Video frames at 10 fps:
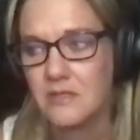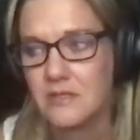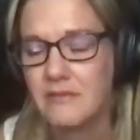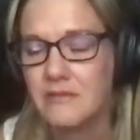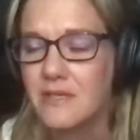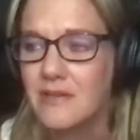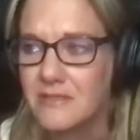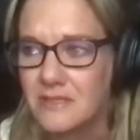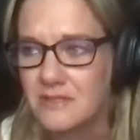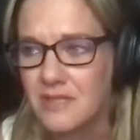I don't know.
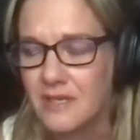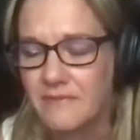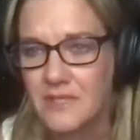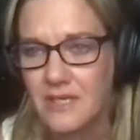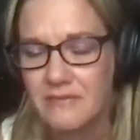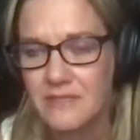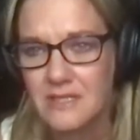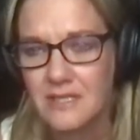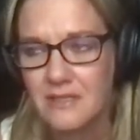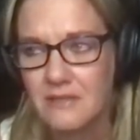I've
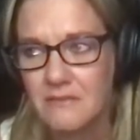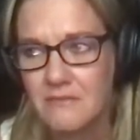seen